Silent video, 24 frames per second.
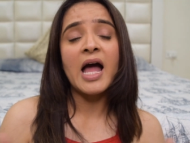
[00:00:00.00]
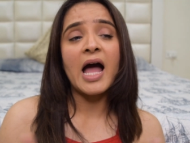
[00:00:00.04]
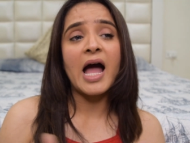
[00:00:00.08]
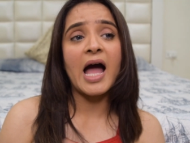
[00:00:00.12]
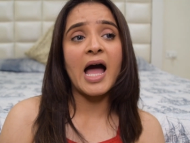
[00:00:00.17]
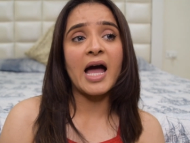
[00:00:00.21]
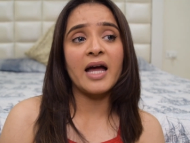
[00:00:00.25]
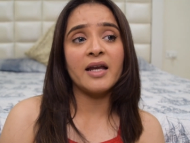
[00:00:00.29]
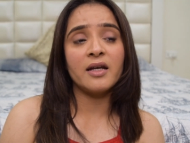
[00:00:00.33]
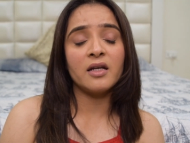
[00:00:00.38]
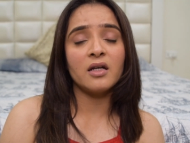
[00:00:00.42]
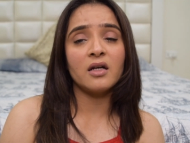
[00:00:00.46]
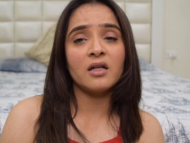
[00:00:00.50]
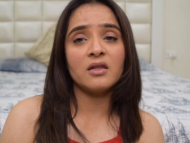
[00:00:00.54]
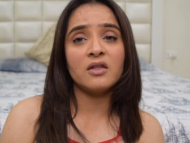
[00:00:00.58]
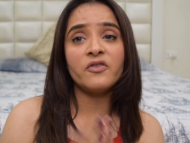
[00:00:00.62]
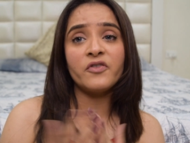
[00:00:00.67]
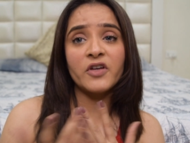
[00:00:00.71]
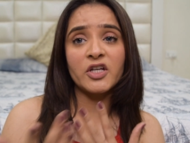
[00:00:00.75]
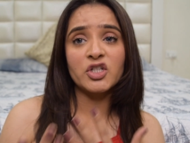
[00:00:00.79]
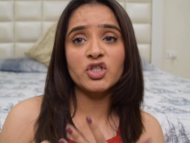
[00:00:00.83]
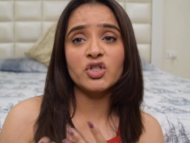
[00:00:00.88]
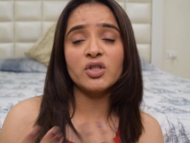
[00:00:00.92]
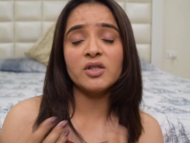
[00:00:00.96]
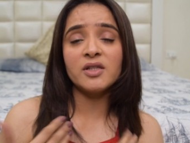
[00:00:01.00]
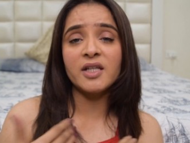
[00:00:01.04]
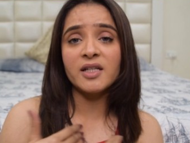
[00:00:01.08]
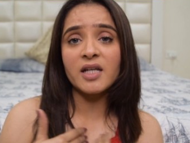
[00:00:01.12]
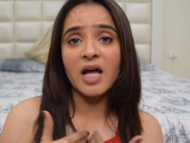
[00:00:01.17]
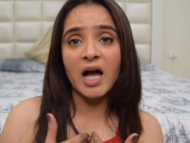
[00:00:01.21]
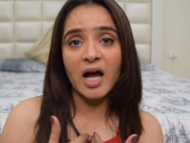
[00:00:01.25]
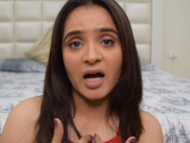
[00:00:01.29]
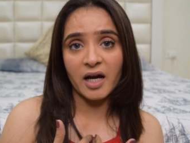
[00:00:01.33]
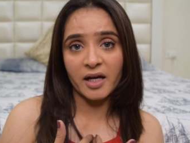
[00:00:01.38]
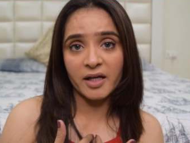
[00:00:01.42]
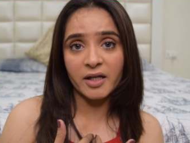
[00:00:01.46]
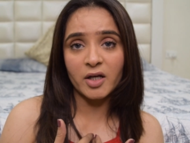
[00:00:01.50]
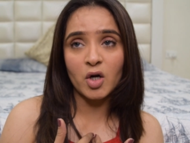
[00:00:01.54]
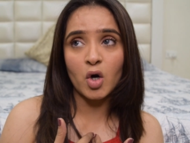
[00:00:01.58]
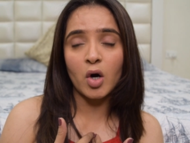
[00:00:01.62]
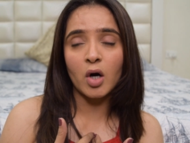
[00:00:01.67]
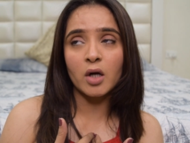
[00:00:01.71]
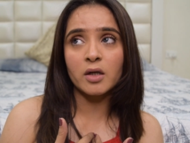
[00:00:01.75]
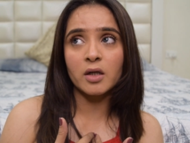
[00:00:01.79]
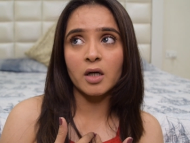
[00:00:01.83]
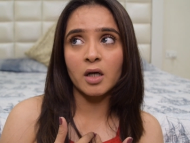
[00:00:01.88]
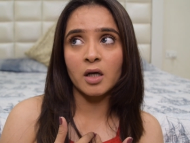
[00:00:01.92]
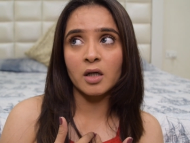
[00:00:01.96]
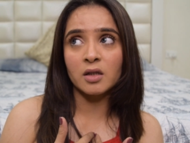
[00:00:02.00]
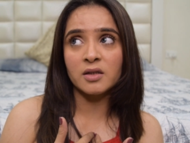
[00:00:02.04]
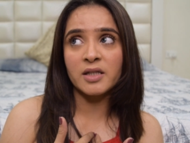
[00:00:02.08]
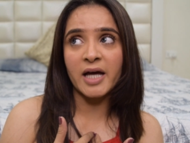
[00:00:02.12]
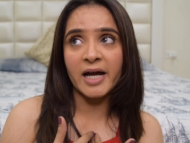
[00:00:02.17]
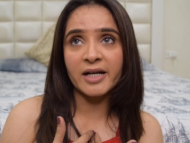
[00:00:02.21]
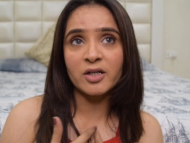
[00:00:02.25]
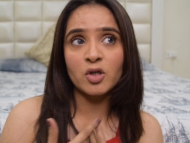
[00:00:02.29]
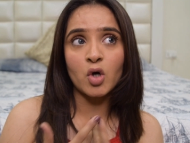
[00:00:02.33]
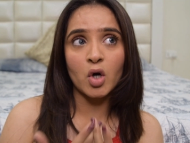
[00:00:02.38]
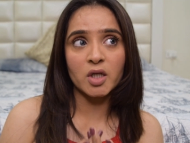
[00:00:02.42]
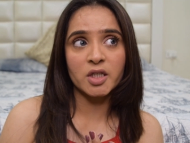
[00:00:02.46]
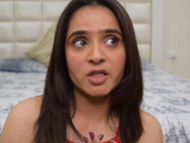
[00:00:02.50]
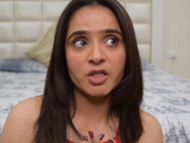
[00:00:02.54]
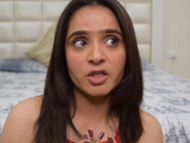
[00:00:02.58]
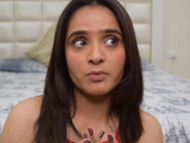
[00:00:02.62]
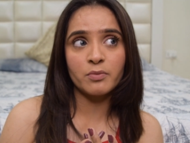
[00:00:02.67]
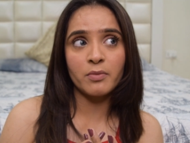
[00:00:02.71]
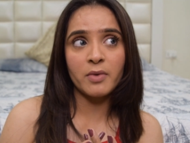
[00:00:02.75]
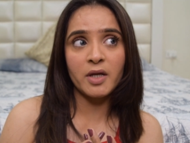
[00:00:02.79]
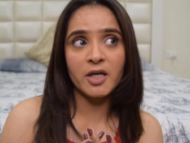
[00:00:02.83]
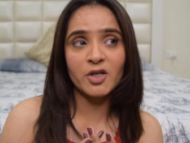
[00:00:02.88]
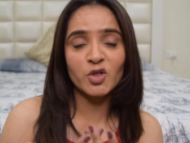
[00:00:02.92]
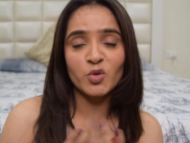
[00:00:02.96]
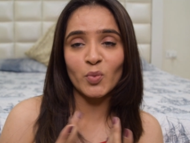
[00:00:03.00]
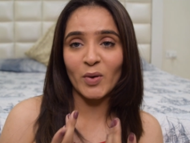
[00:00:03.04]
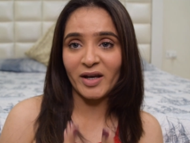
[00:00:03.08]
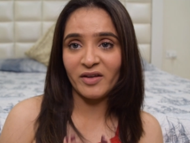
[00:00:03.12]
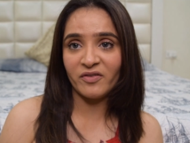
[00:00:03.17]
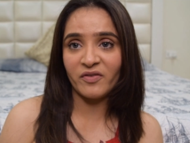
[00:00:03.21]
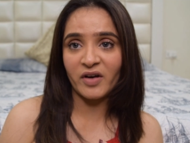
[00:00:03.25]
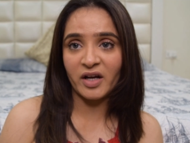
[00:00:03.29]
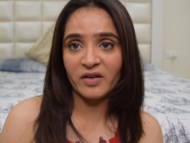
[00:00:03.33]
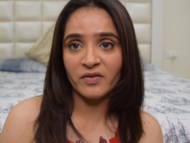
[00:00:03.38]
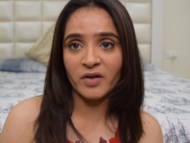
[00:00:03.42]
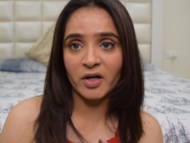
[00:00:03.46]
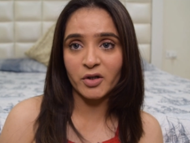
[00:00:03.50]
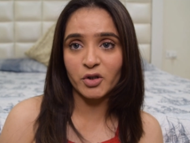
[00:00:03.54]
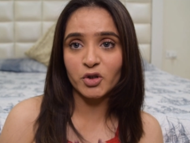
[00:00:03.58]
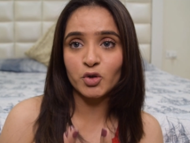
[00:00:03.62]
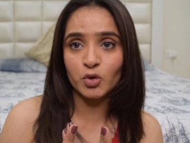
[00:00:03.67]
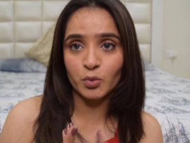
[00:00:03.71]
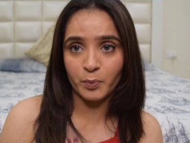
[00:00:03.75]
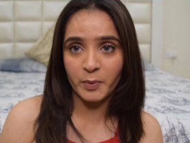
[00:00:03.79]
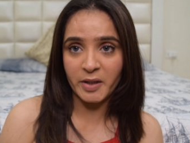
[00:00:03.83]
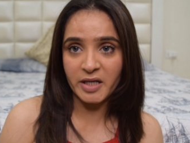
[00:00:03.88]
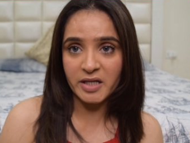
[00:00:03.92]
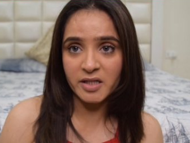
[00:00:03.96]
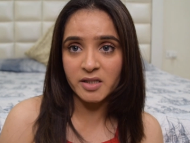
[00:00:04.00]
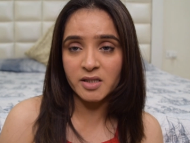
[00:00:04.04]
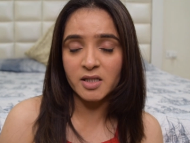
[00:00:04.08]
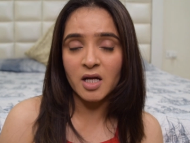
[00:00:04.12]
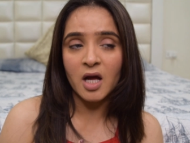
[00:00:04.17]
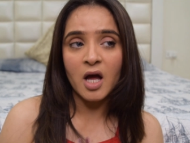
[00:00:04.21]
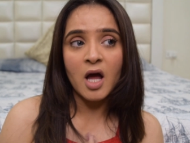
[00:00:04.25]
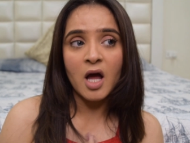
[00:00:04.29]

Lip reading: And the facial that I got, that costed me 2500 rupees.